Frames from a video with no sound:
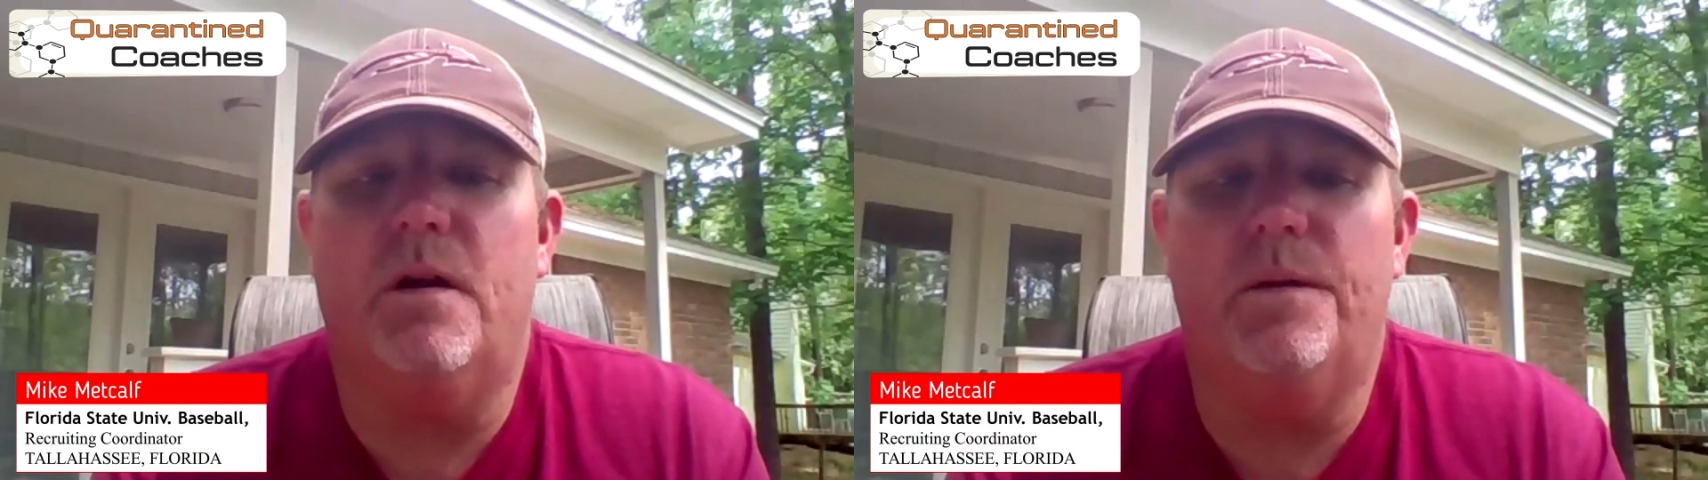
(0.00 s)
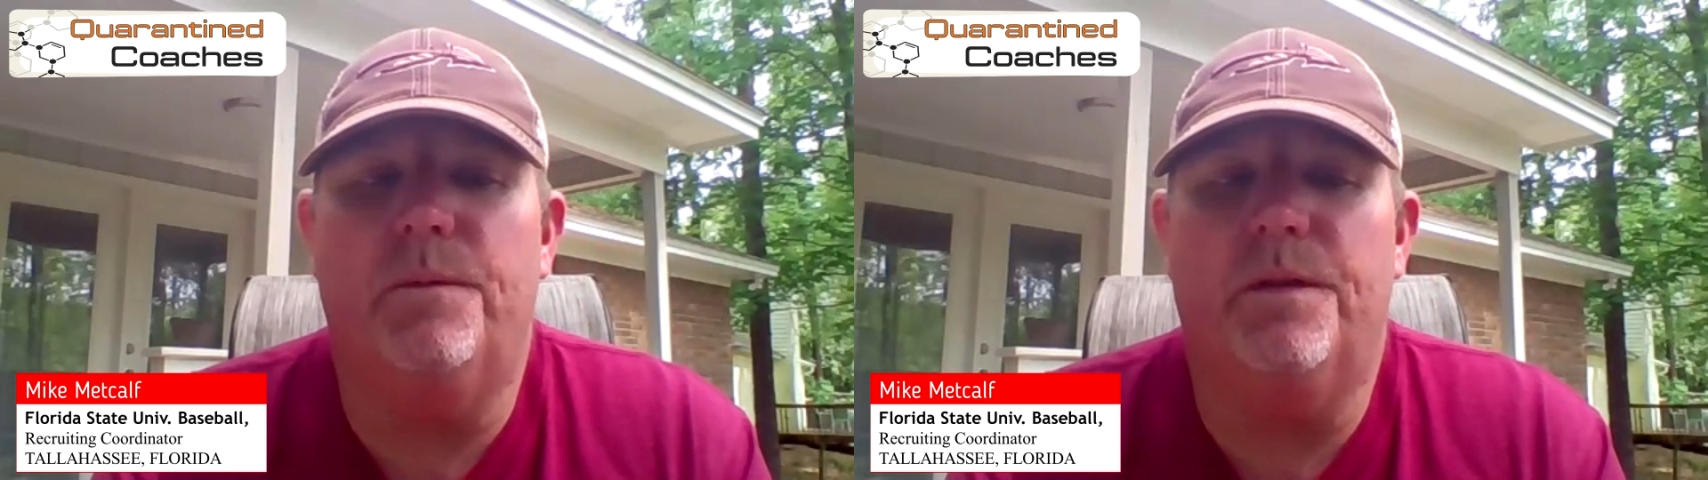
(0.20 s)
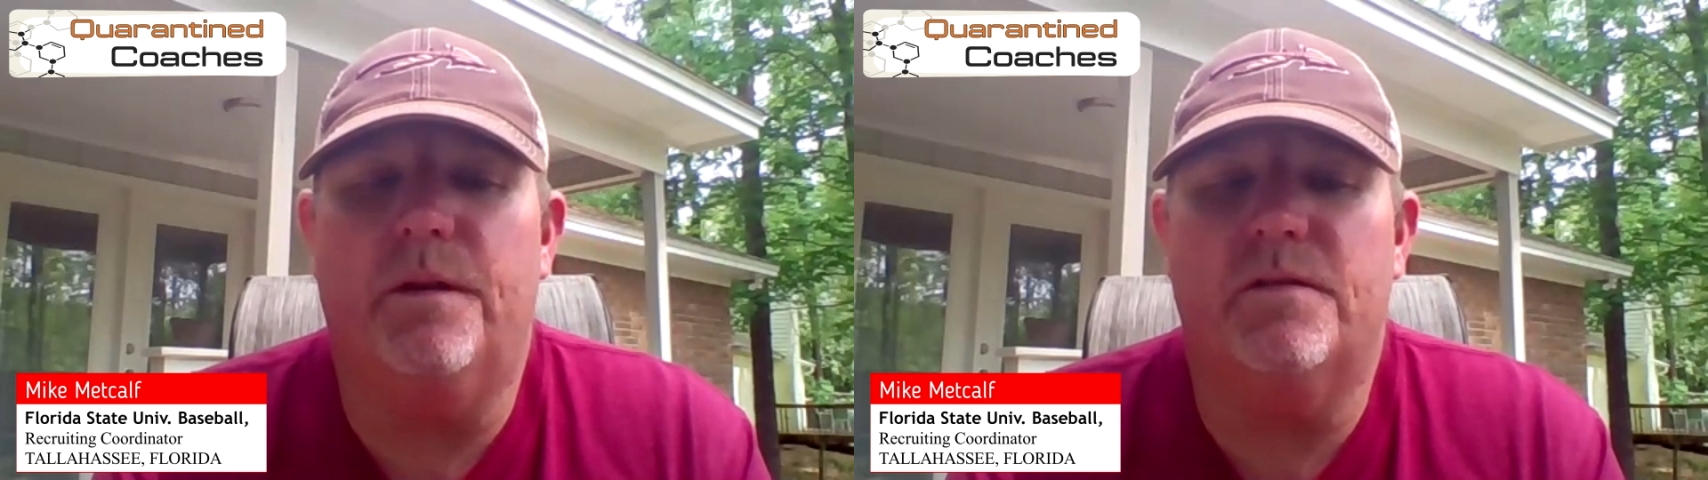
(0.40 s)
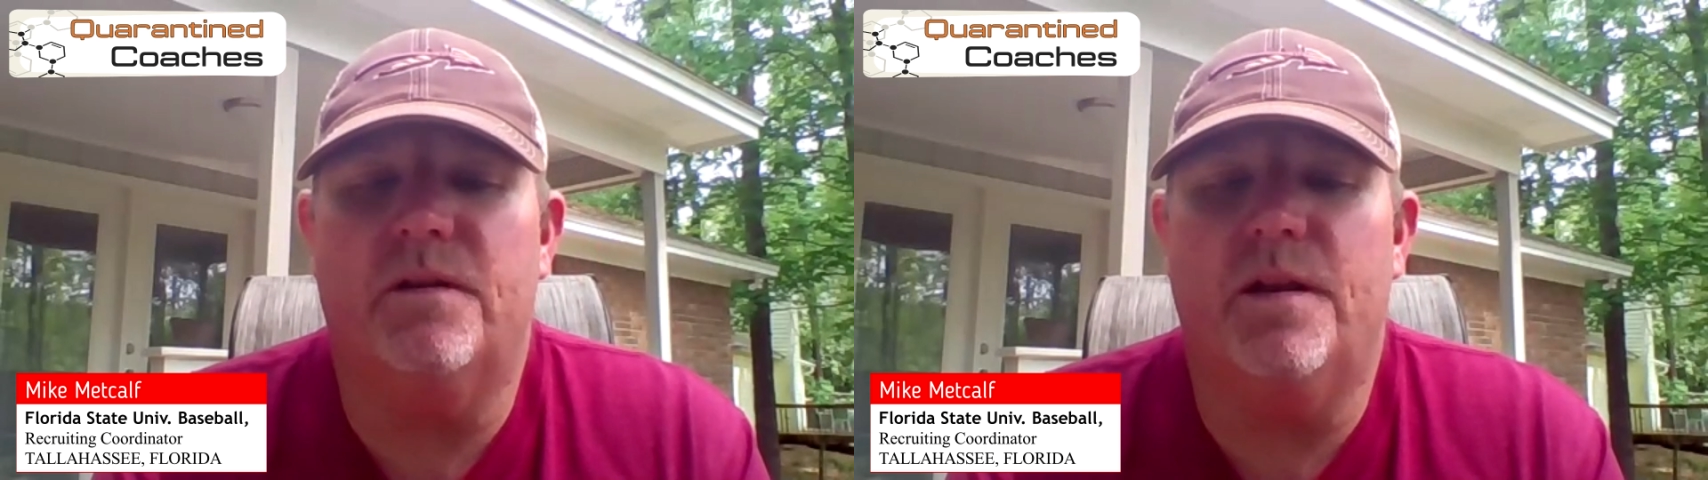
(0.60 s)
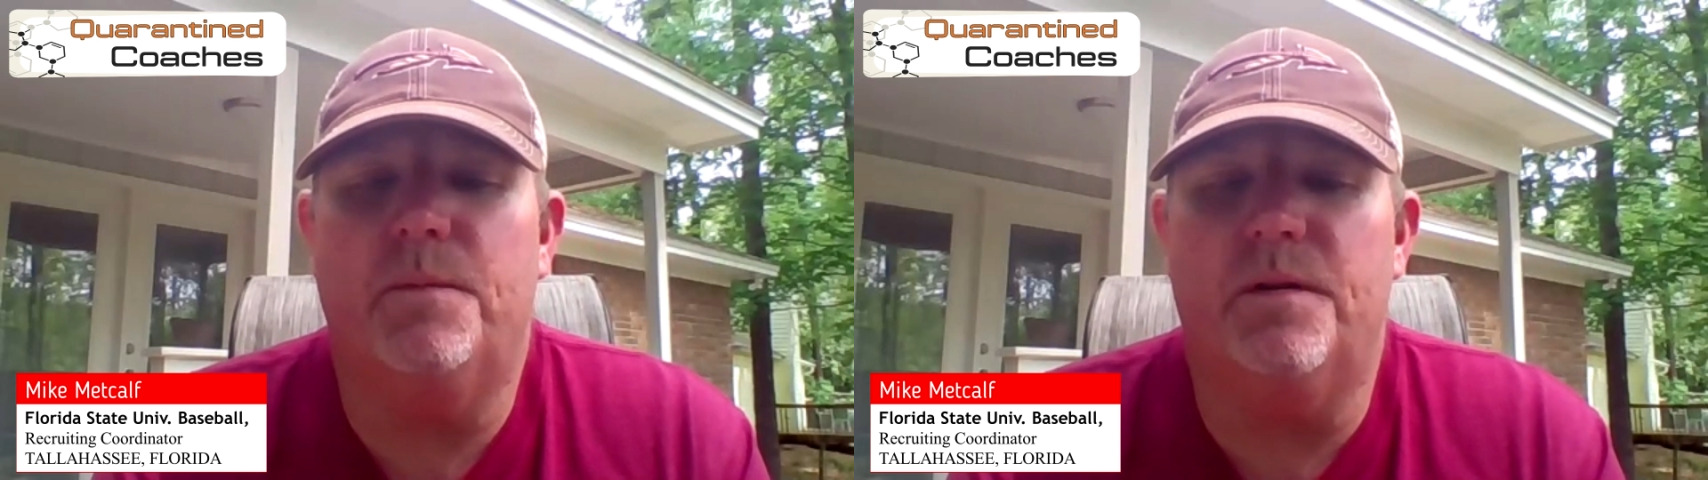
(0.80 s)
on with us
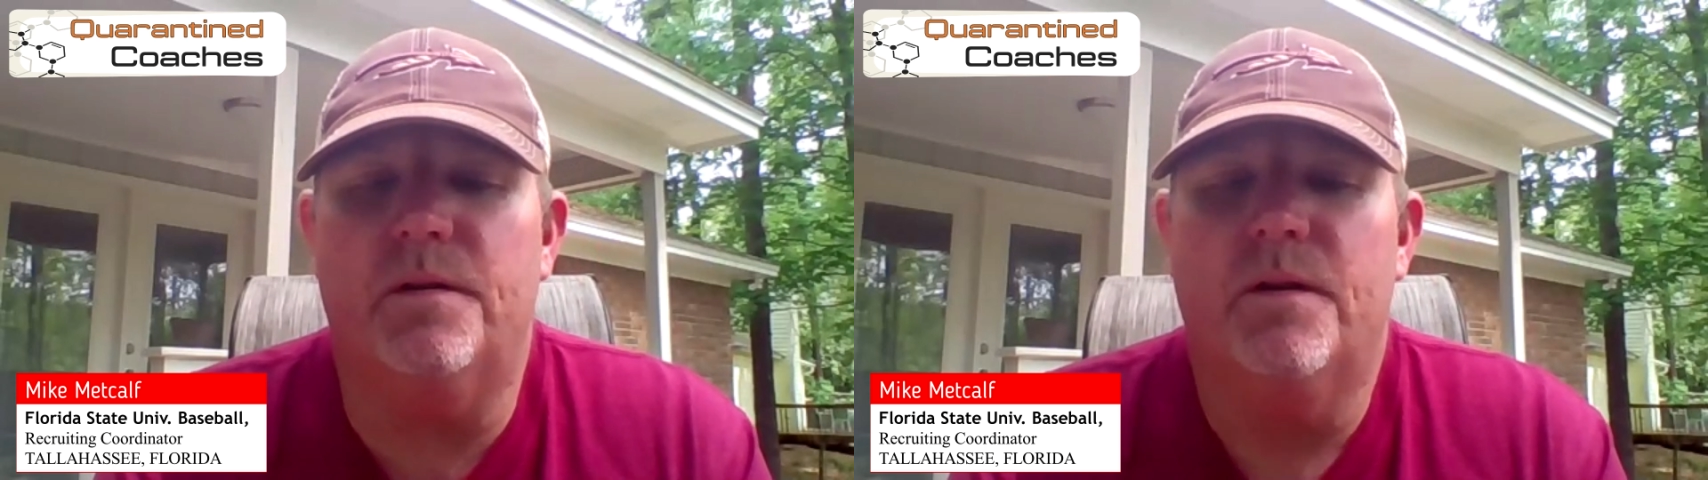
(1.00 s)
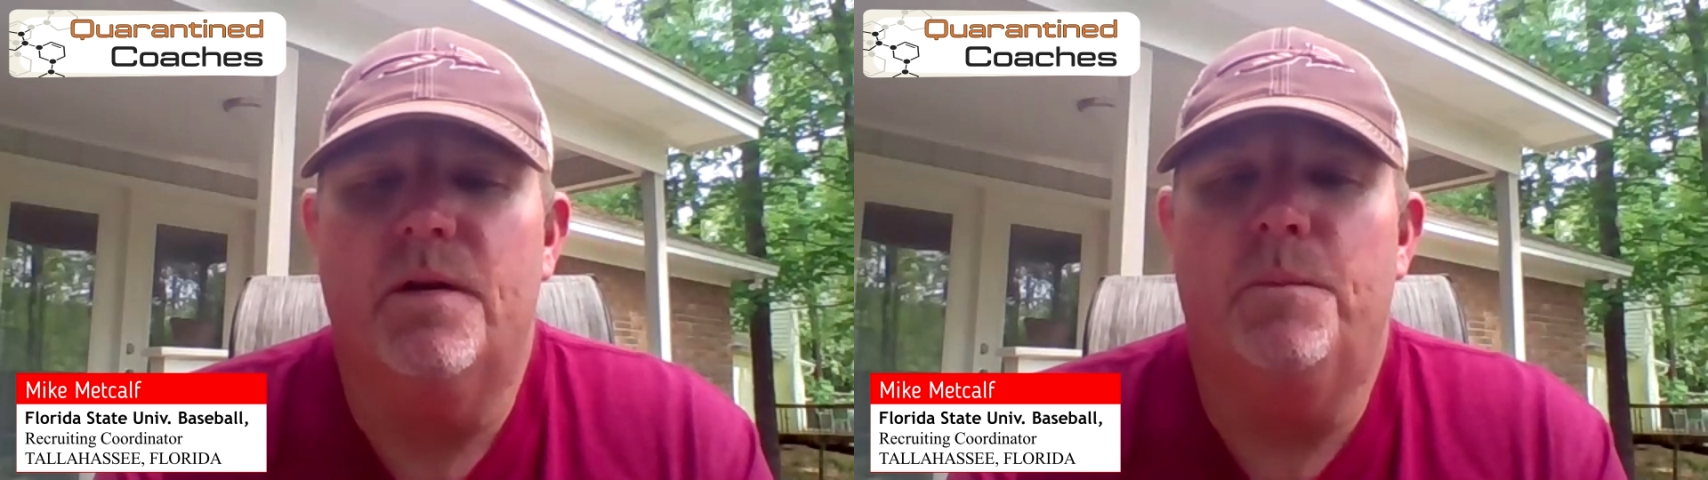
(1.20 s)
unable to